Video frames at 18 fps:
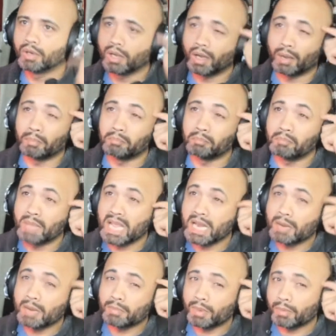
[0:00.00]
a
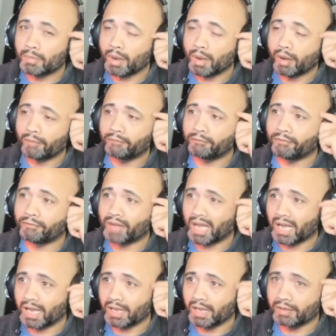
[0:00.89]
minimum of
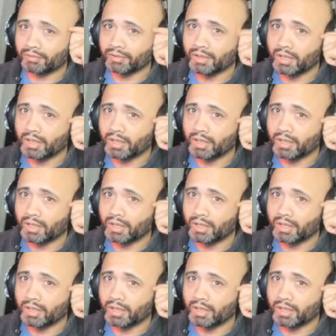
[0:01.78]
5.